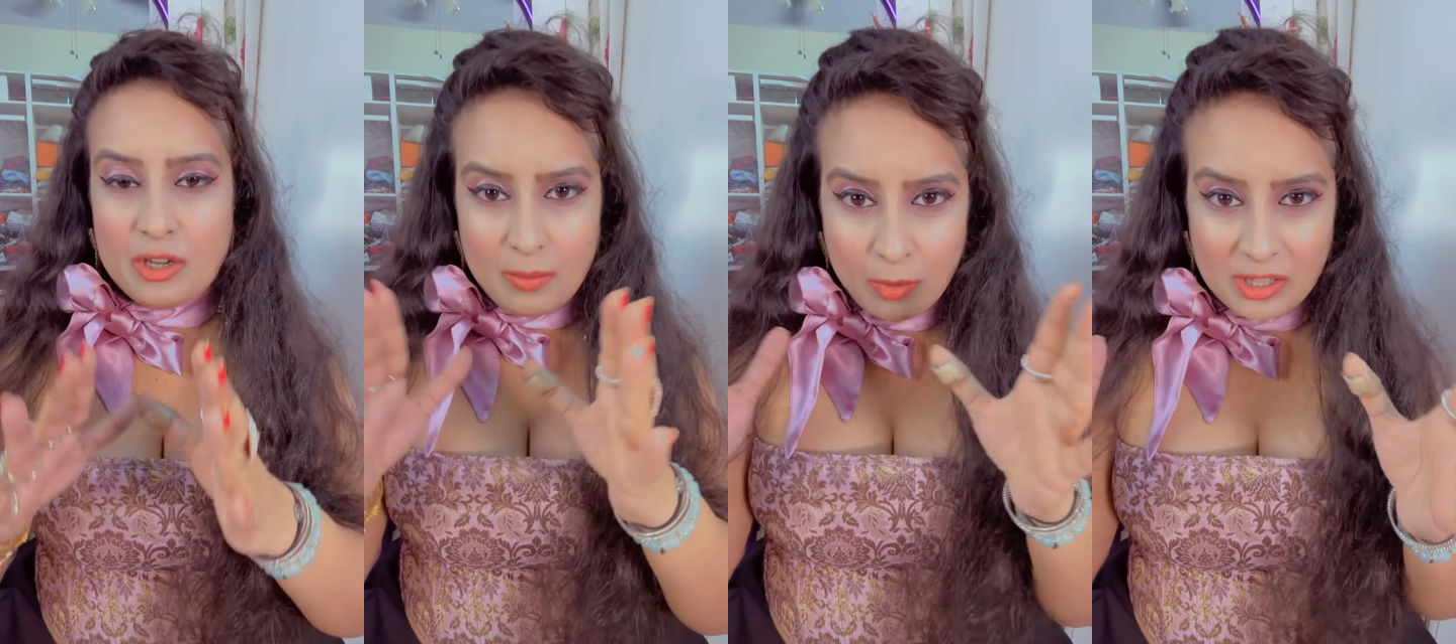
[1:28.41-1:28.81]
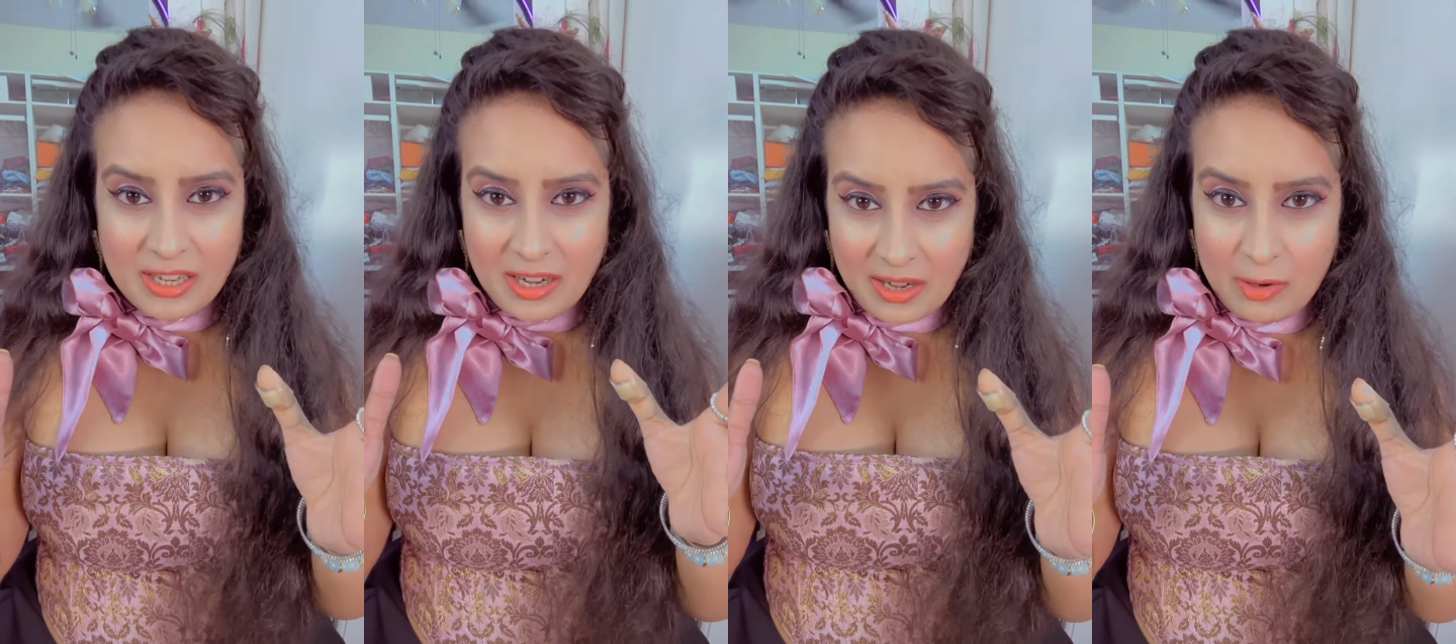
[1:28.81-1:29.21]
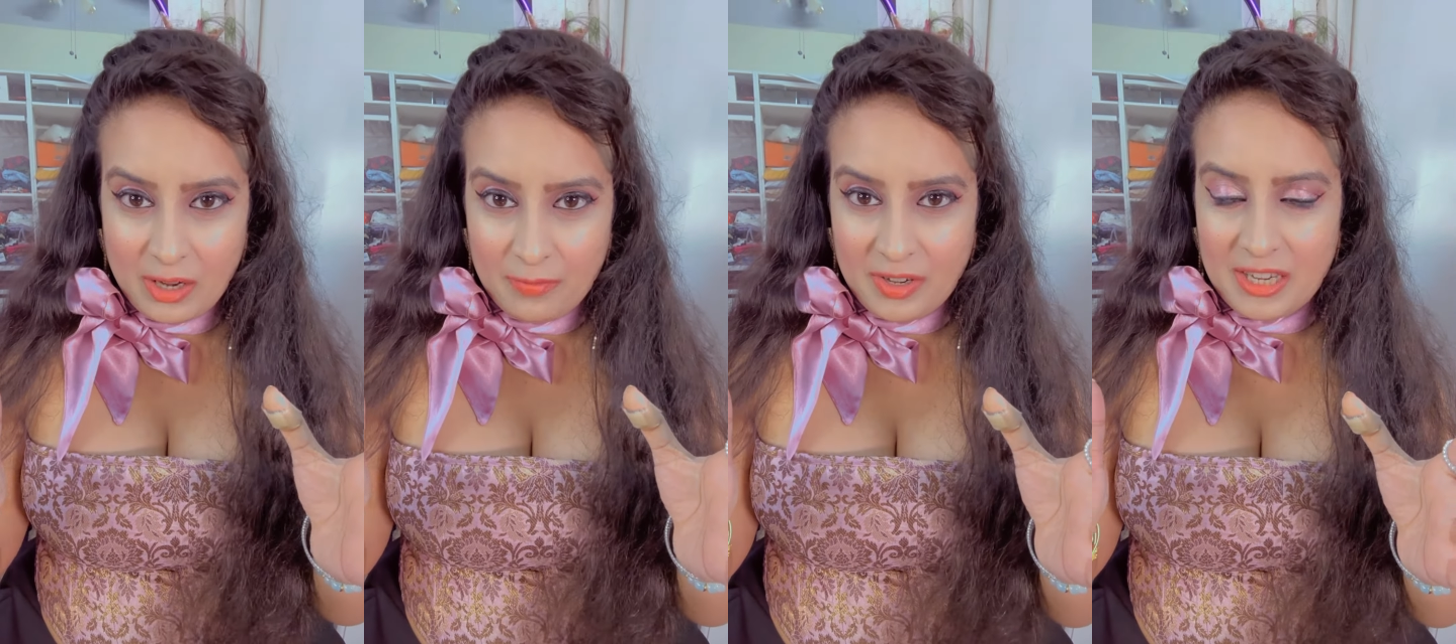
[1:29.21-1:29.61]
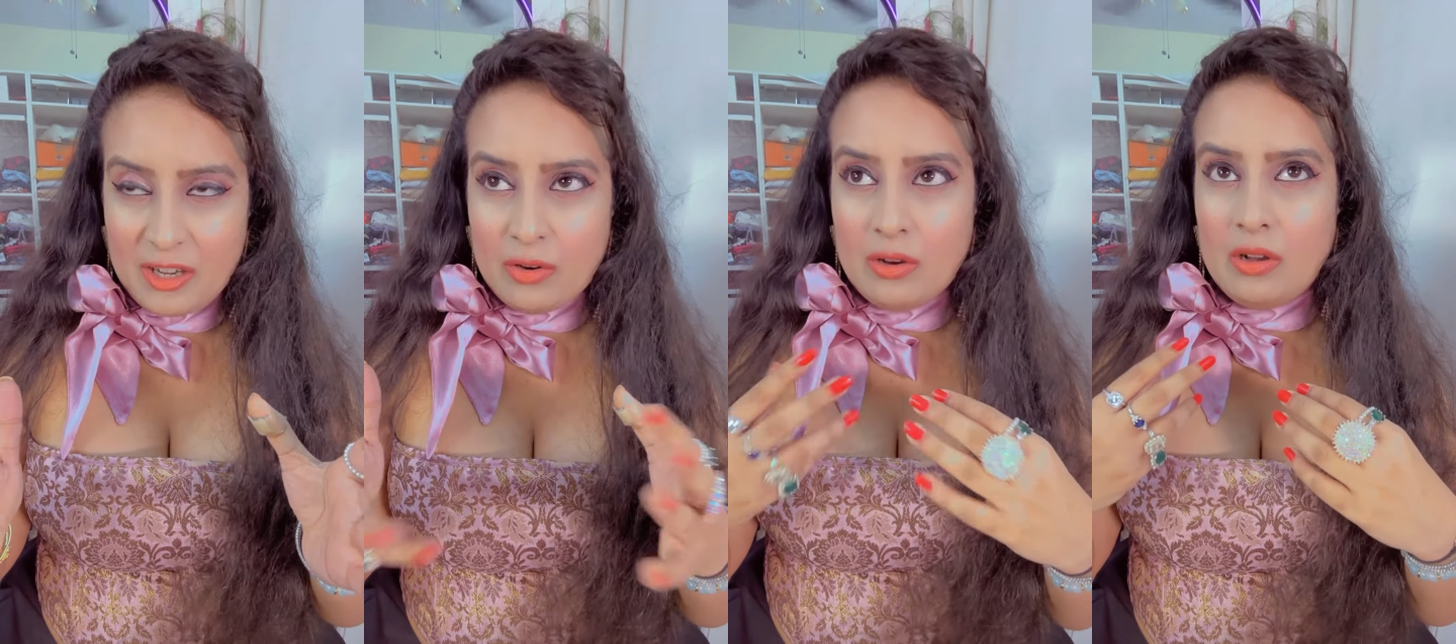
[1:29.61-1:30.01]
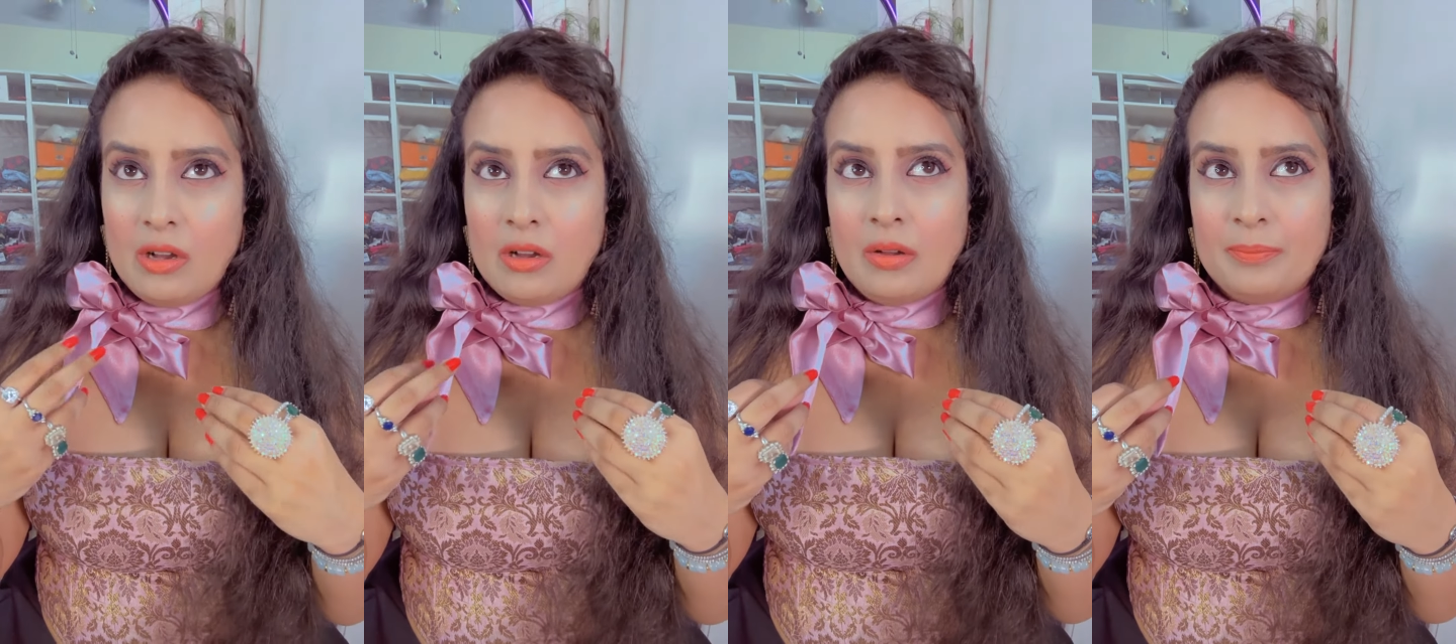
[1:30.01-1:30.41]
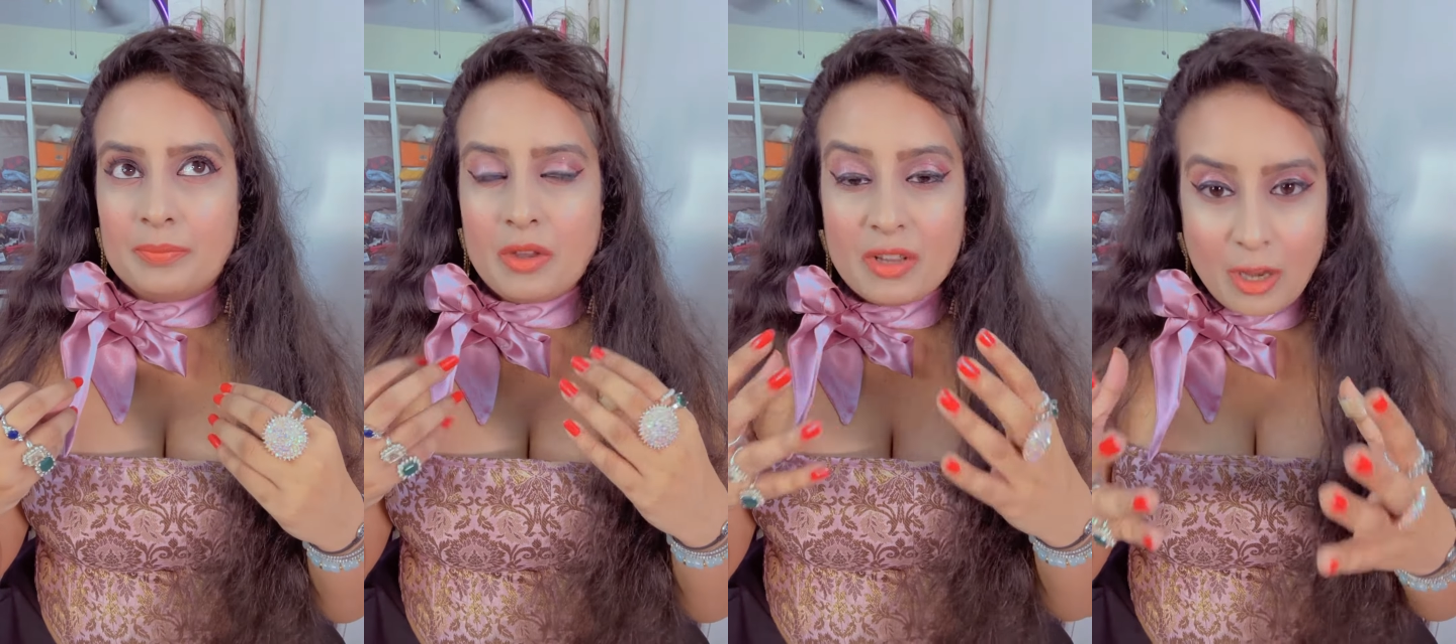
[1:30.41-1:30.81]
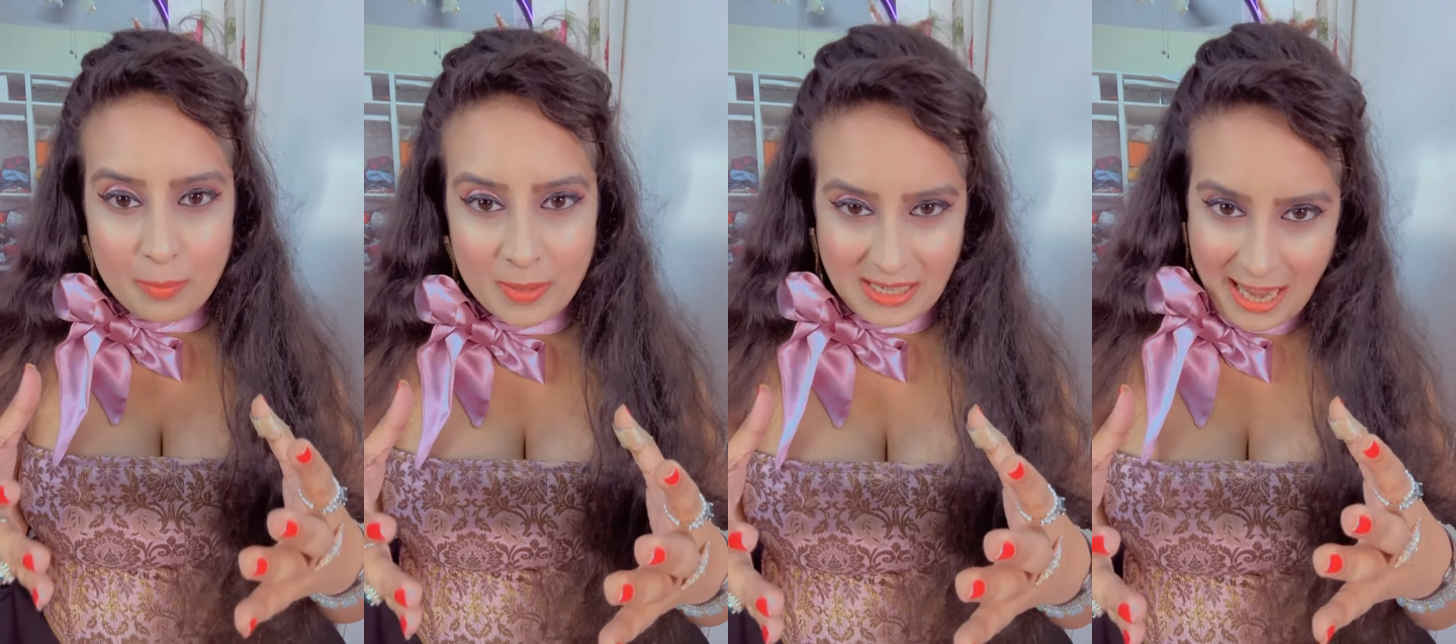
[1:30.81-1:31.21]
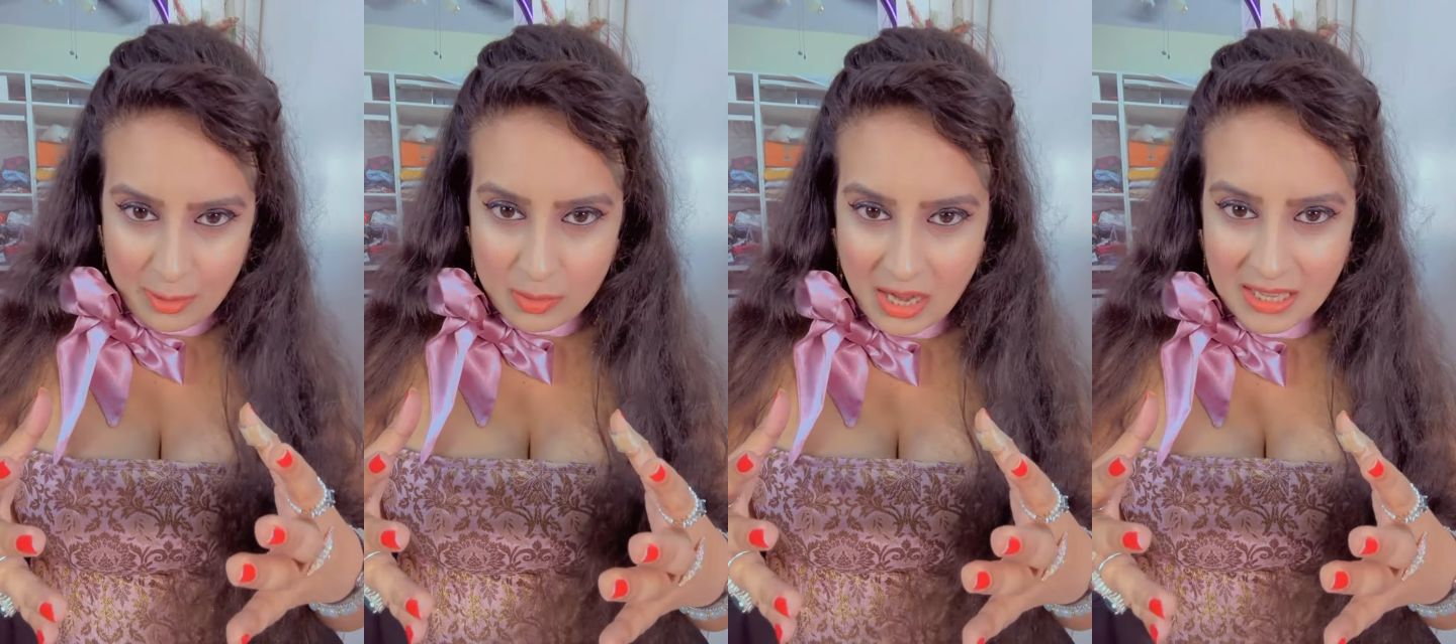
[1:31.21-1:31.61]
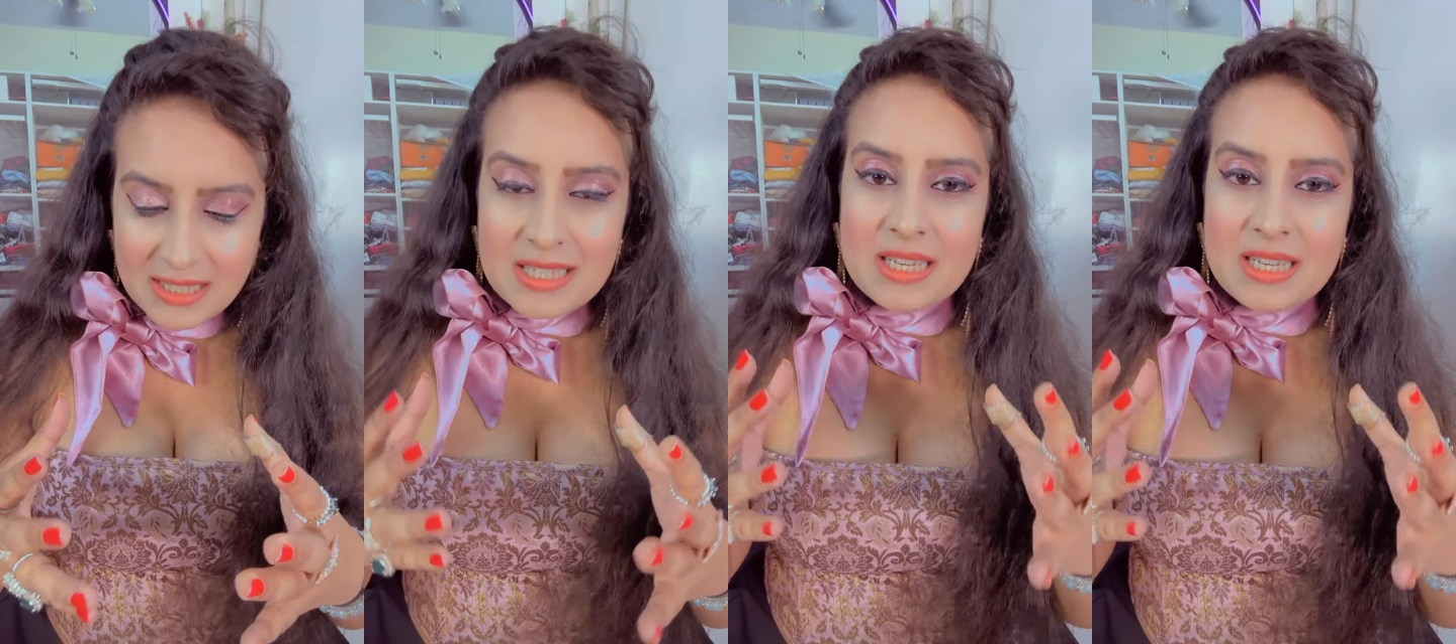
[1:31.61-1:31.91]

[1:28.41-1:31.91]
more than a regular video without my tarot cards,